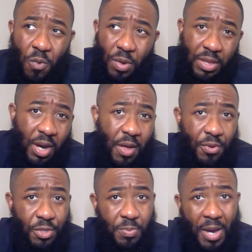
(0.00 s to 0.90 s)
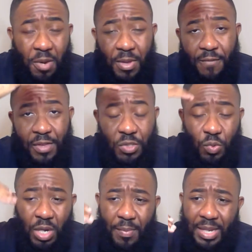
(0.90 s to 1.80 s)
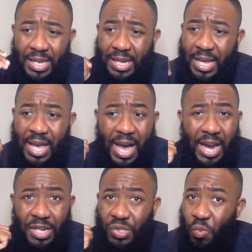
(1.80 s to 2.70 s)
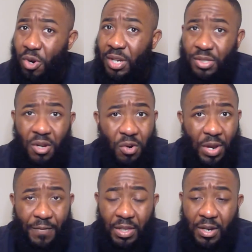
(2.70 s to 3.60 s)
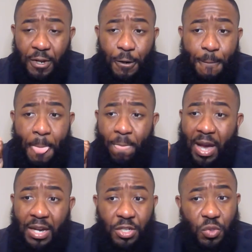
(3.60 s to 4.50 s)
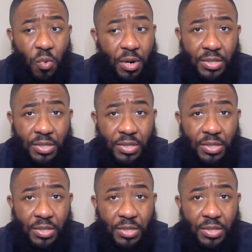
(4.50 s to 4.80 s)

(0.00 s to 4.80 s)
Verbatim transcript: when the other Spider-Man villains were coming in. I could have sworn I saw Kraven the Hunter. I could have sworn